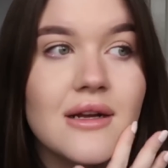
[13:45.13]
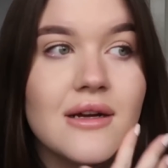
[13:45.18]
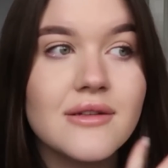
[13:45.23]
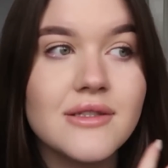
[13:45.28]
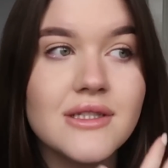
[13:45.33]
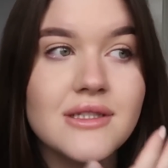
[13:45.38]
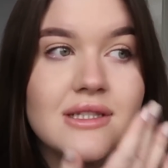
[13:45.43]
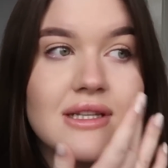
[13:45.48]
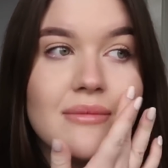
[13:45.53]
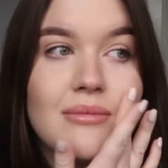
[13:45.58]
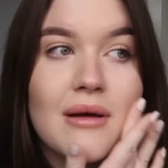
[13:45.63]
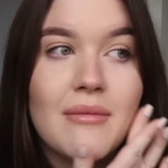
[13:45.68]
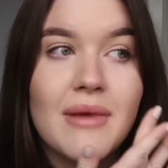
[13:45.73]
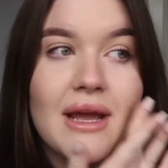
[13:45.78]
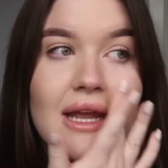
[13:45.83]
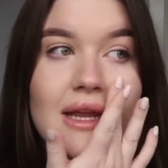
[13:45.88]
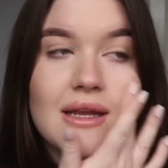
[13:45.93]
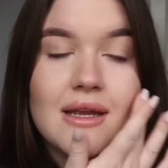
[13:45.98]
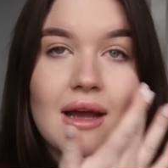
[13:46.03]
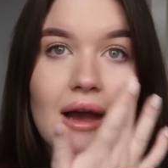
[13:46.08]
just did my
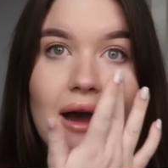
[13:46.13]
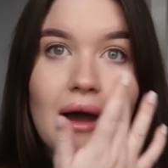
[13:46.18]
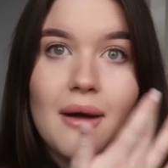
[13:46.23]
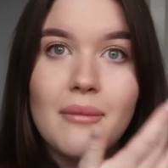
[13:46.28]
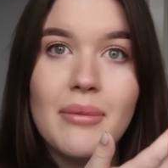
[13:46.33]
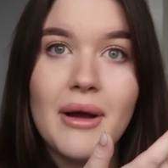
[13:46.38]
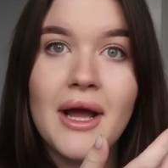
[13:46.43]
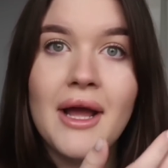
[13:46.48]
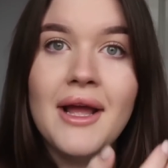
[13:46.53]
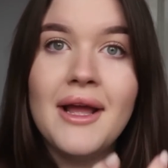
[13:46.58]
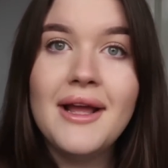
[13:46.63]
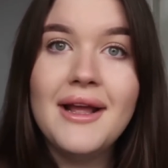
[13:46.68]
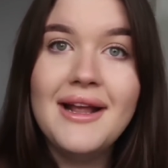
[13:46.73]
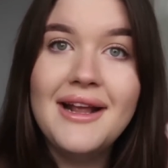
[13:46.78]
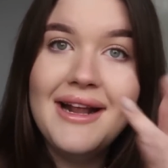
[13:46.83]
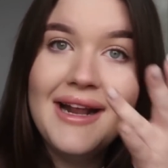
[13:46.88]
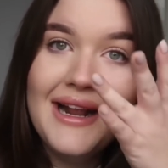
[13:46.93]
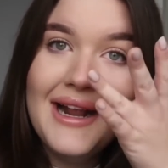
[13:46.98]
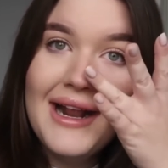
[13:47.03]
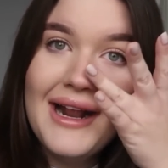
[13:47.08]
makeup.
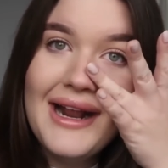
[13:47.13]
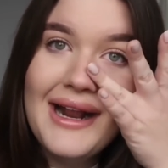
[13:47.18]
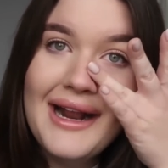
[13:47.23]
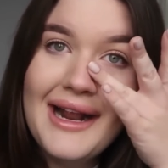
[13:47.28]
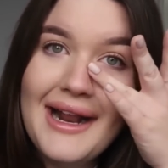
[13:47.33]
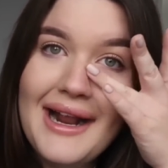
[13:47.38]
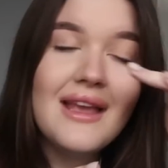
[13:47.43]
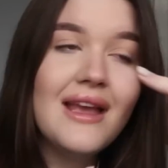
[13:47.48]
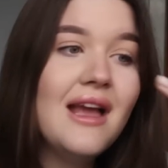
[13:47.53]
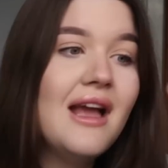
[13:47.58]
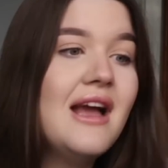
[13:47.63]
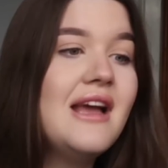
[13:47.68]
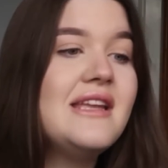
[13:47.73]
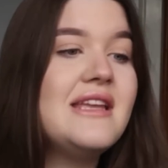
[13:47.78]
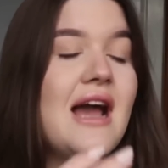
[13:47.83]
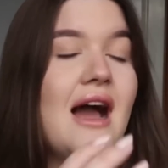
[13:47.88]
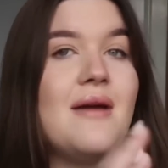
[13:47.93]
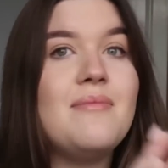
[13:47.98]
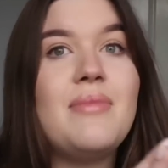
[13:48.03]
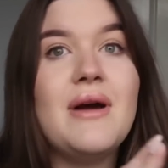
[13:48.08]

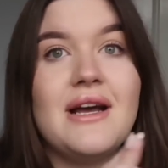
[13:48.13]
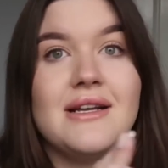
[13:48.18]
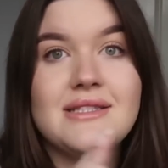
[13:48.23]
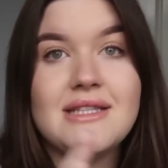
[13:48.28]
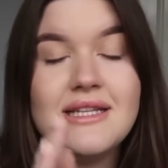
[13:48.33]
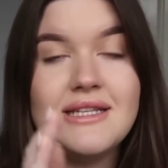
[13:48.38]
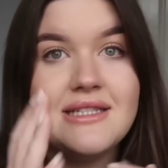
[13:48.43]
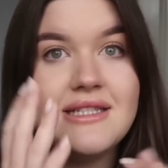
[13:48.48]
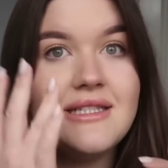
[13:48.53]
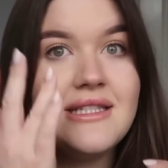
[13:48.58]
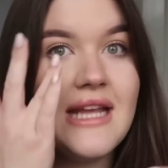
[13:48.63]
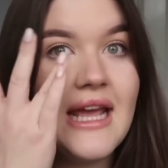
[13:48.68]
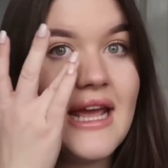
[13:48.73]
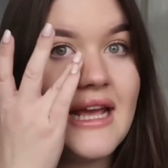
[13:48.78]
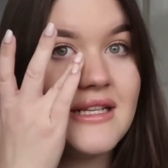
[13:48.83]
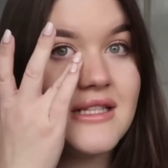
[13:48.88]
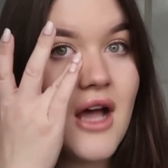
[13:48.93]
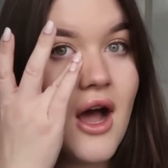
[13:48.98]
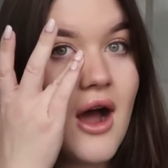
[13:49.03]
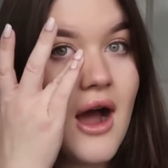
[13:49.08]
Yeah, I burst into
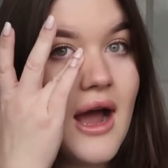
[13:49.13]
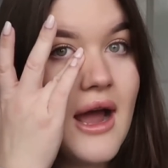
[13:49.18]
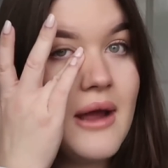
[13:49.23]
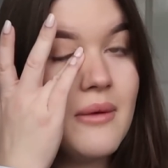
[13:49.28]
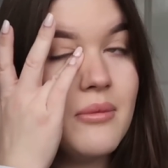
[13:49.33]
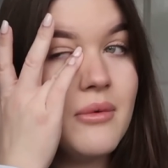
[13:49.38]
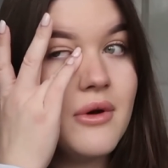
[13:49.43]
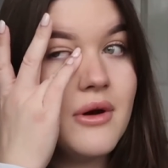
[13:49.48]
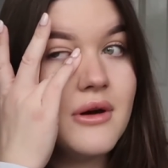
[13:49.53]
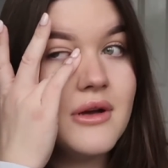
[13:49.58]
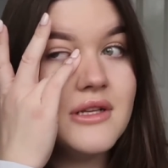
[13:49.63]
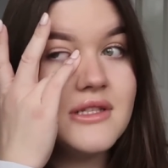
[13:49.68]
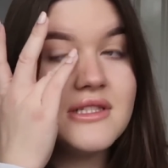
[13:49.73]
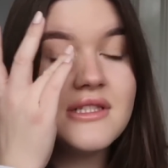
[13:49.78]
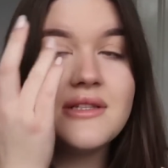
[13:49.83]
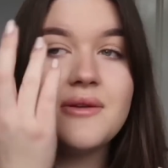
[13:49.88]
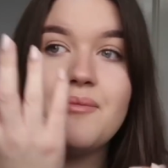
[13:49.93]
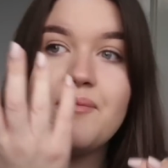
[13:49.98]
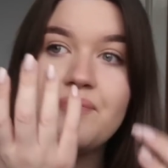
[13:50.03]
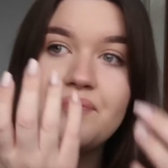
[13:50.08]
tears. I
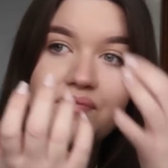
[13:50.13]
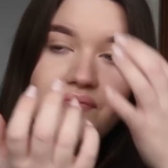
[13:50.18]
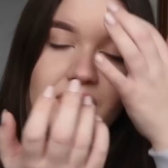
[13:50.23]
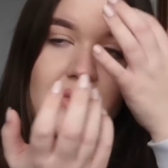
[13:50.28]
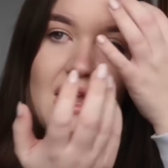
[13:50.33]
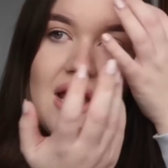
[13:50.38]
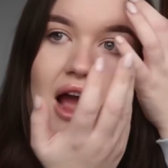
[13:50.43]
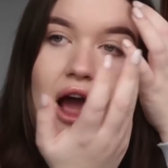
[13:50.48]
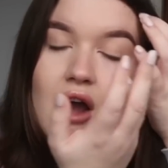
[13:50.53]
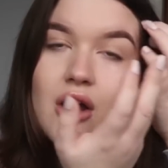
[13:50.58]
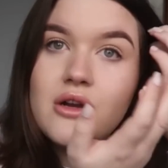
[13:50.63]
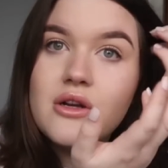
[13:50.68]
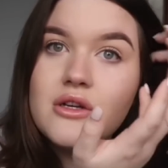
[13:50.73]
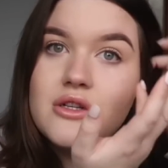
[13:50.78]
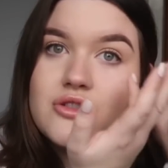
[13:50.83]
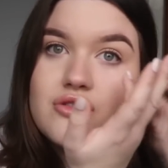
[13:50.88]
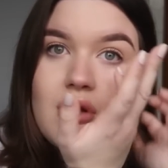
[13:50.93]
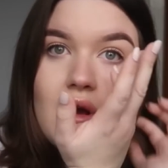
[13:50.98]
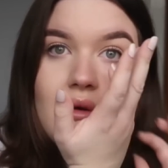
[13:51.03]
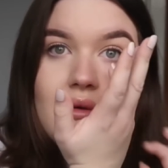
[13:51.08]
was
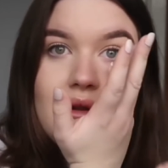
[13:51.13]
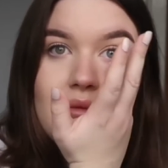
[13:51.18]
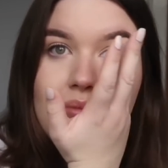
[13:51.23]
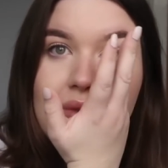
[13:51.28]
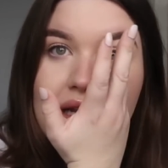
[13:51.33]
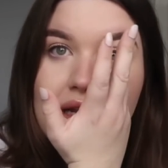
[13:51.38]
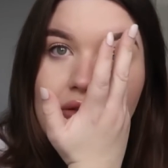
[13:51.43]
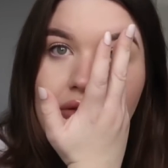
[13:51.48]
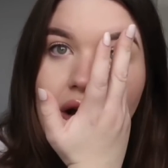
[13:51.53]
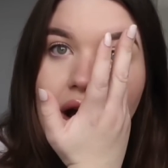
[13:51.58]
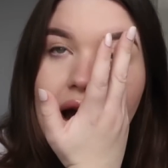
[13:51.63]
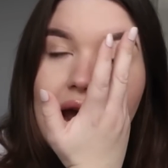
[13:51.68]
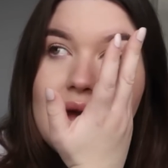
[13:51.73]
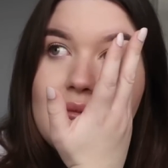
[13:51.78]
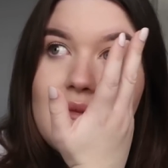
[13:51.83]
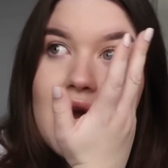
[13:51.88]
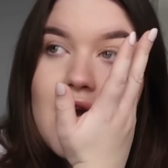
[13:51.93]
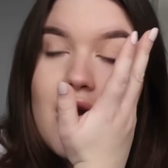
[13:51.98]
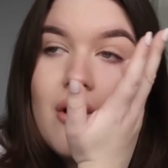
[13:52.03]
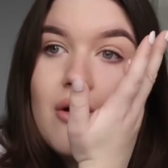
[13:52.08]
uncontrollably crying,
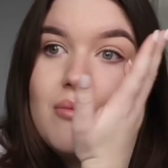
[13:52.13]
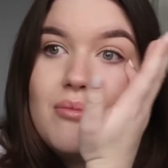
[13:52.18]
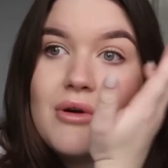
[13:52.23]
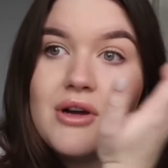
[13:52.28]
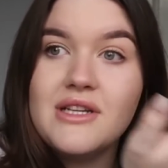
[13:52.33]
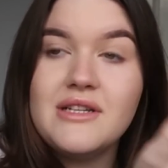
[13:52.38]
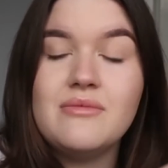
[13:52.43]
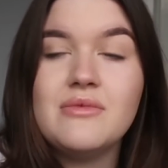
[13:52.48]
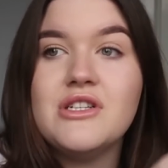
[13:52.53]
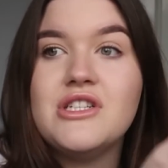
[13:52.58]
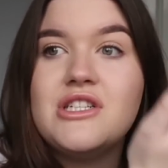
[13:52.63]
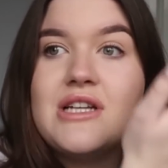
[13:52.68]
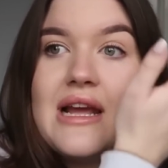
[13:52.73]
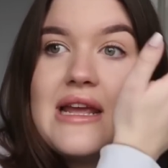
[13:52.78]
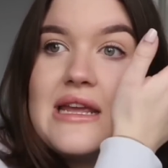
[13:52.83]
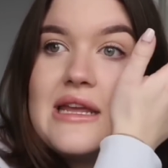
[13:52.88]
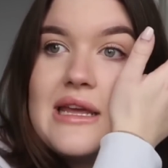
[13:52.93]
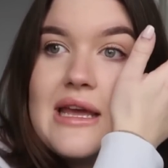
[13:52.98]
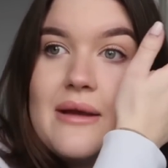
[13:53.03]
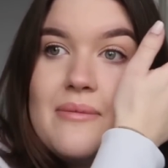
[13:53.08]
my whole body was
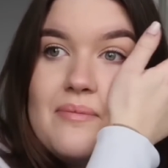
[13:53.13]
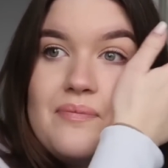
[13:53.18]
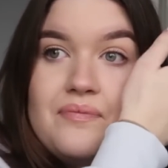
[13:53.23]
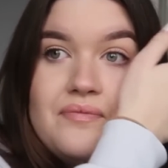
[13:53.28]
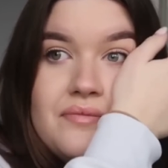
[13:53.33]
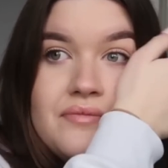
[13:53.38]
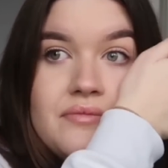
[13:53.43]
shaking.